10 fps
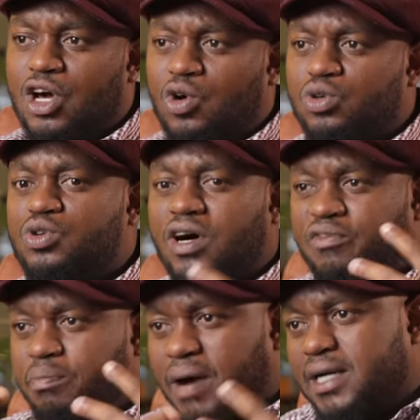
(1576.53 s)
because you
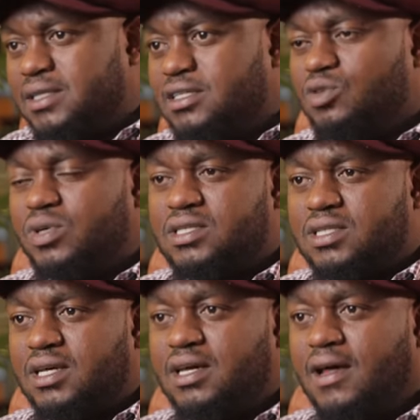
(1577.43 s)
have buddies in
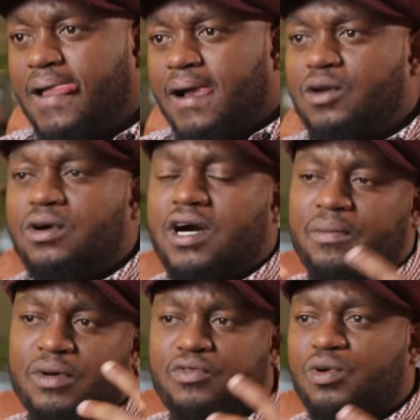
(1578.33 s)
West T and you're
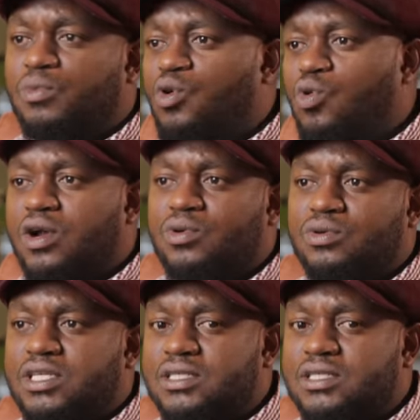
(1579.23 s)
coming from Ongwaro.